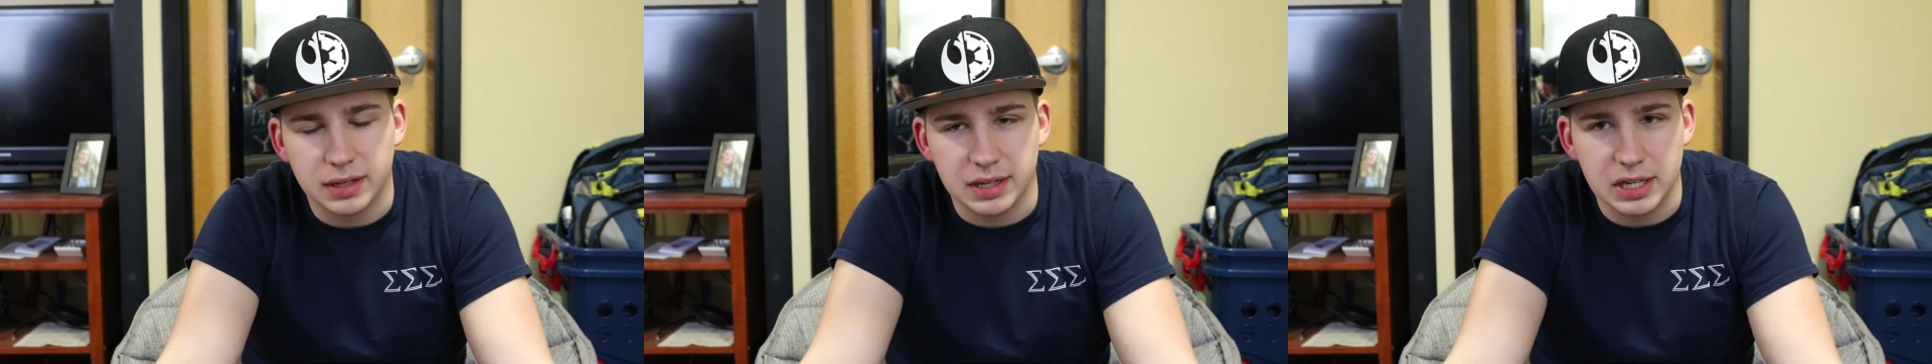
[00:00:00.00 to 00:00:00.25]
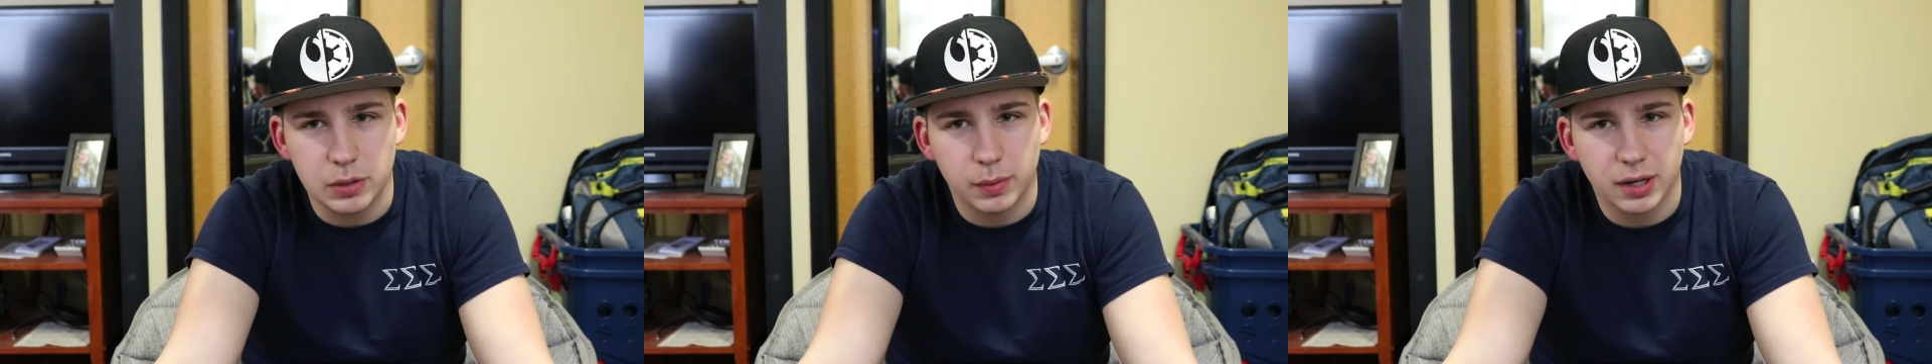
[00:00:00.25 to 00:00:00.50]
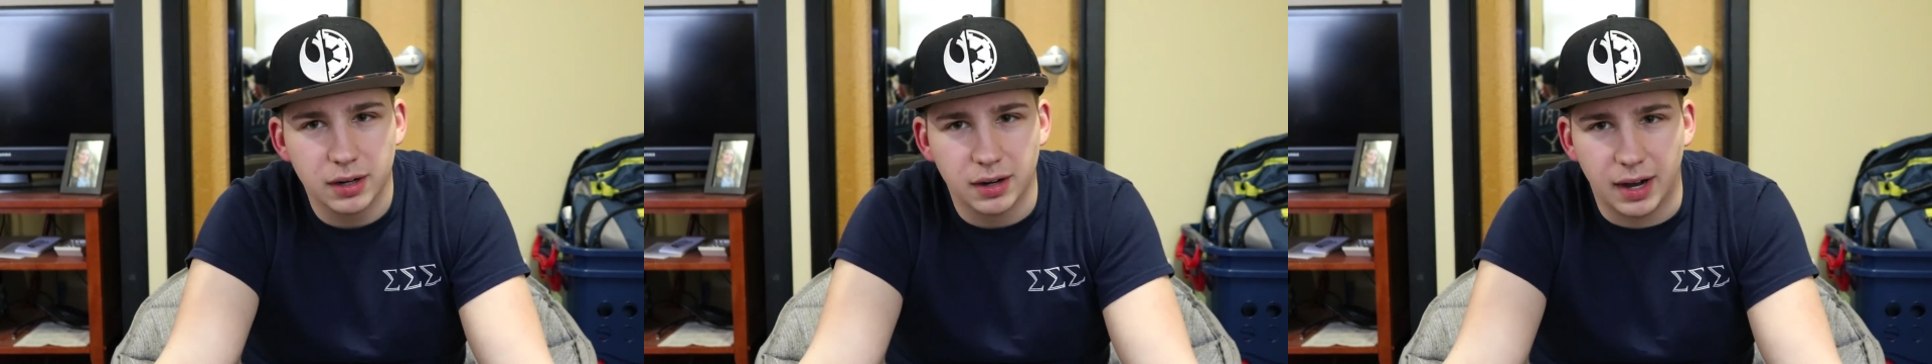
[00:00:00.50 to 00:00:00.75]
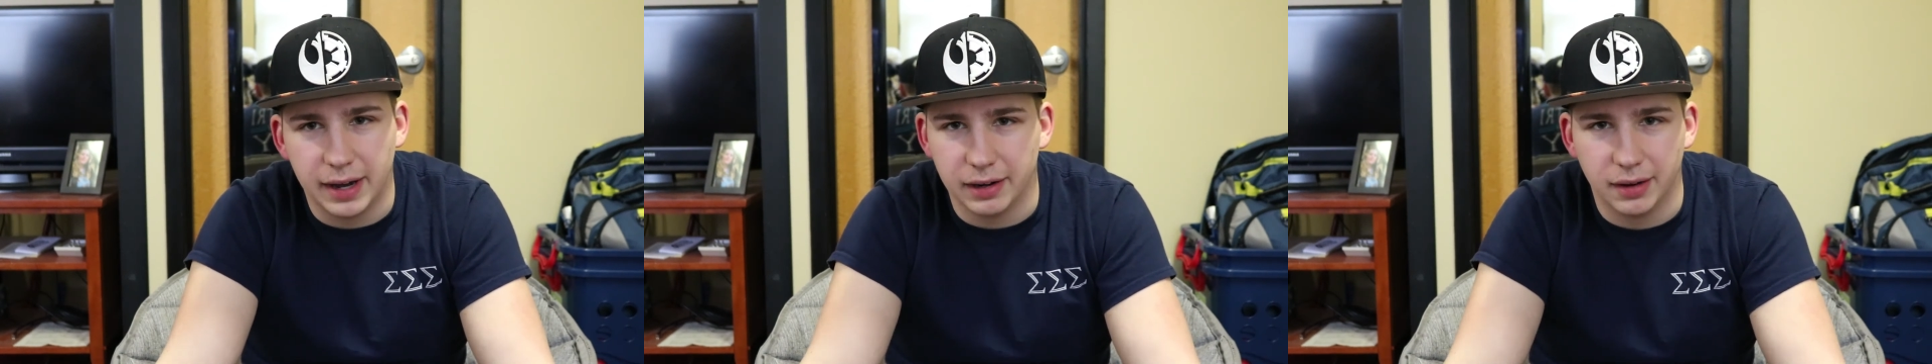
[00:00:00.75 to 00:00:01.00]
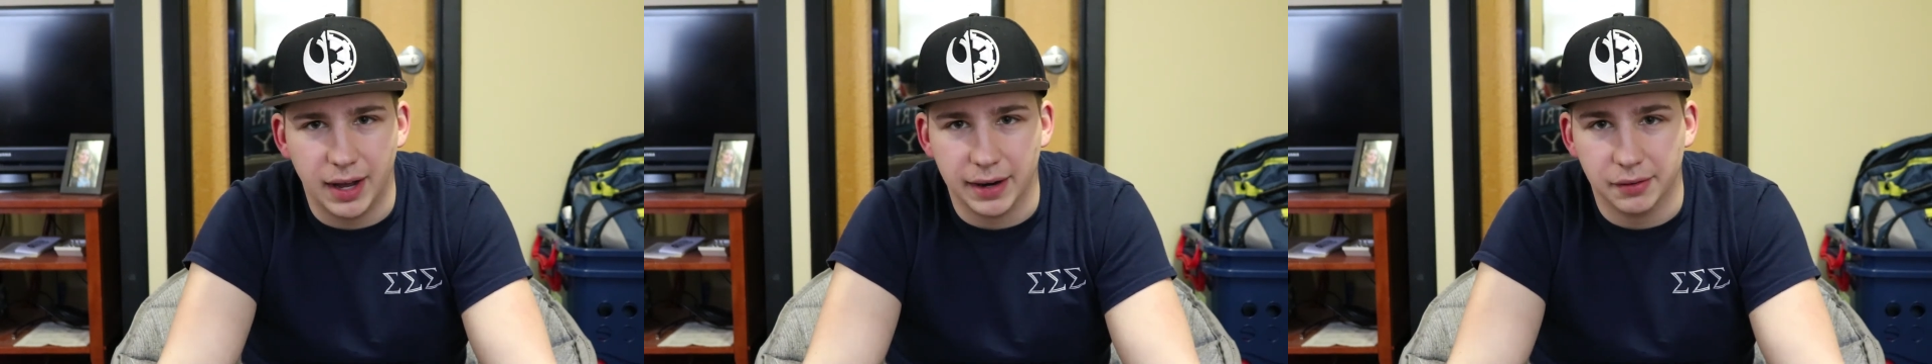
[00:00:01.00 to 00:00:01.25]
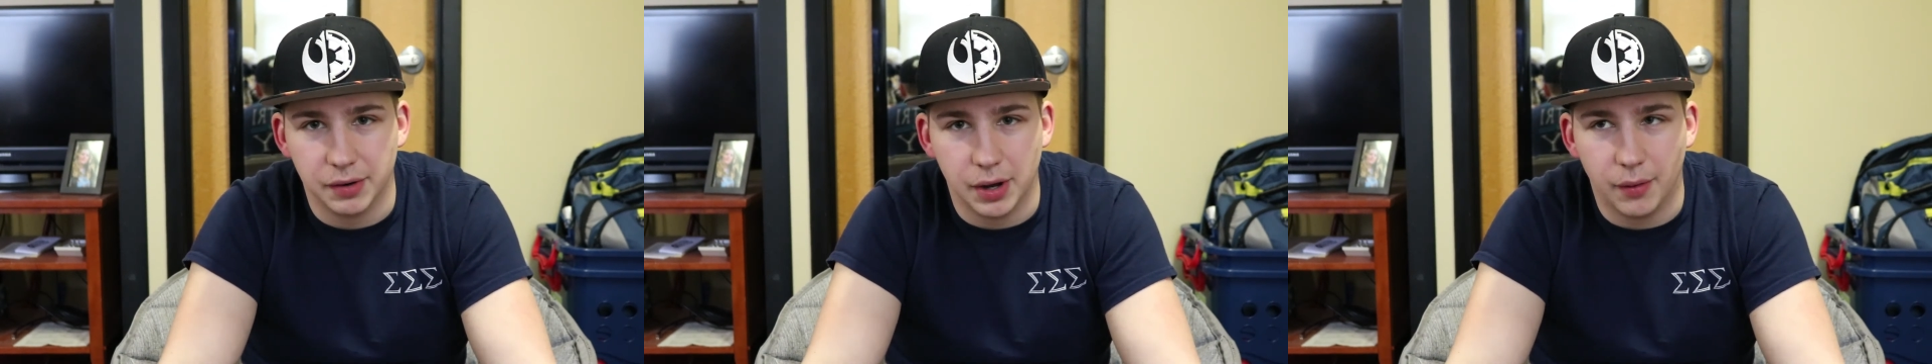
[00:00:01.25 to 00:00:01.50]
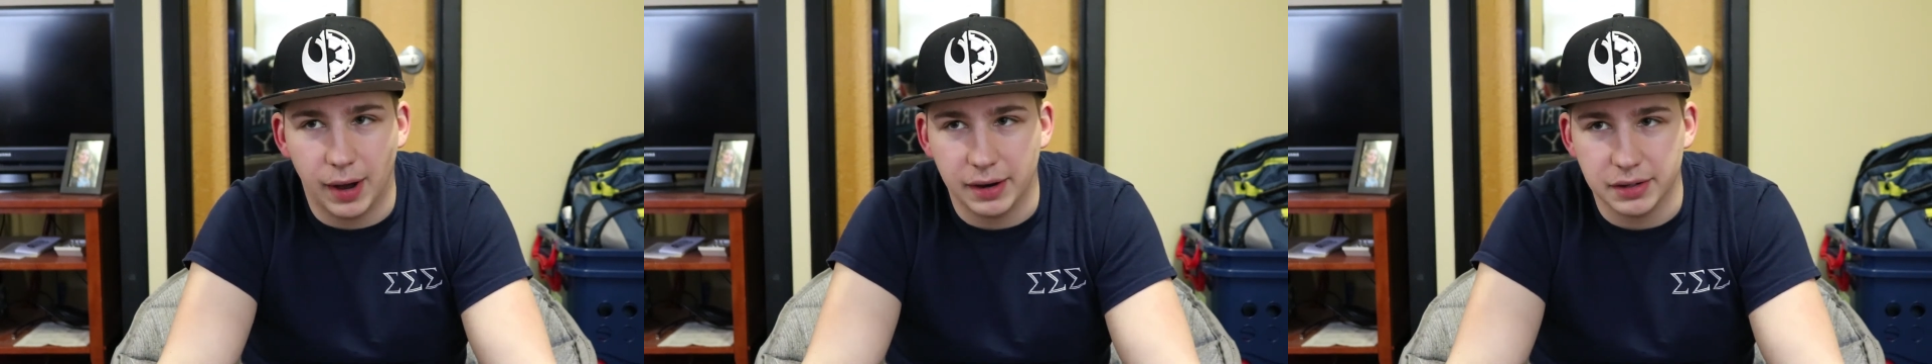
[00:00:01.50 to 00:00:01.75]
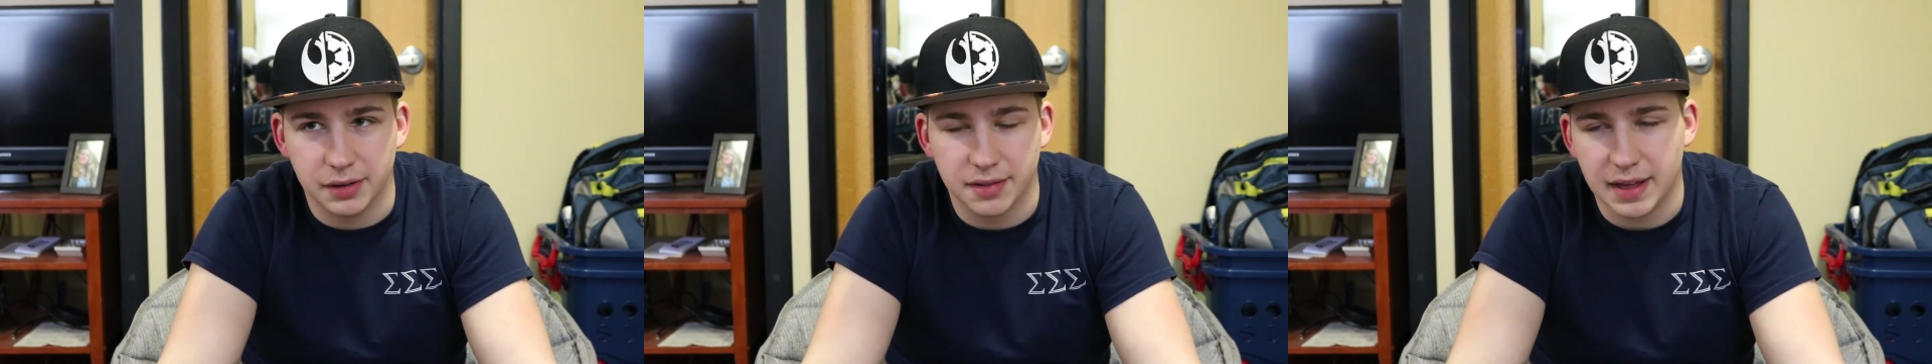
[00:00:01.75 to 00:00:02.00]
Neewer. I don't, I don't know how
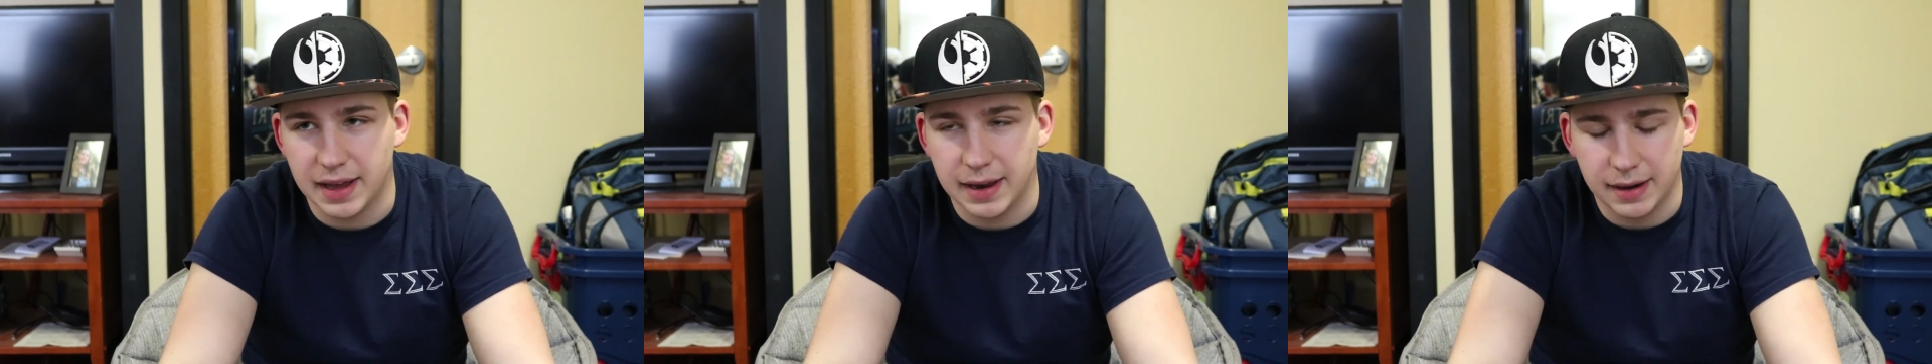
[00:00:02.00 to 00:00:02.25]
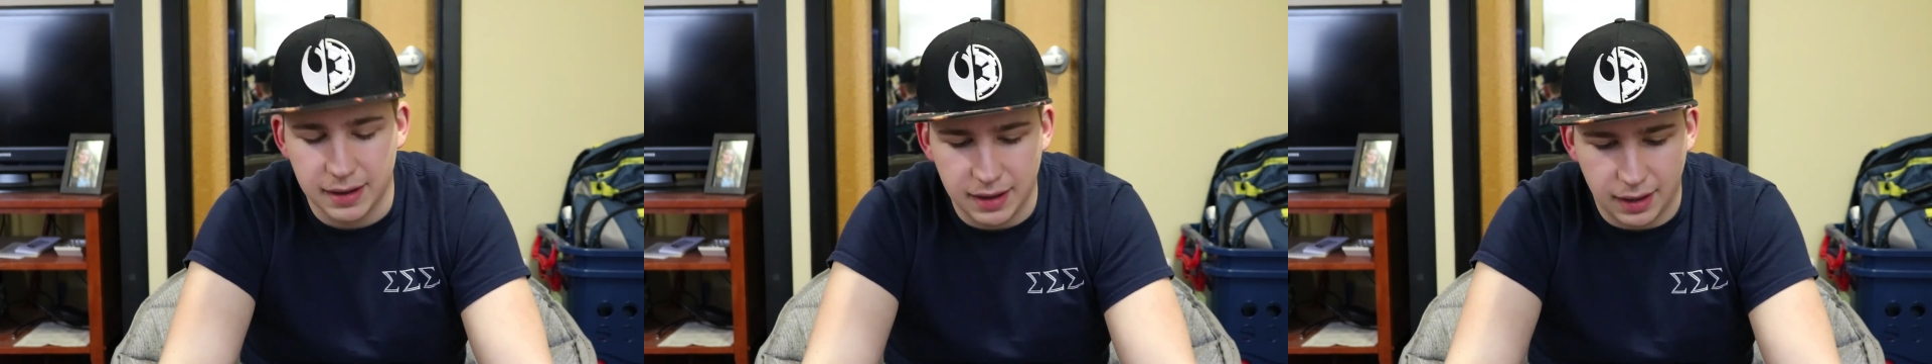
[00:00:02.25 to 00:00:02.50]
you say it.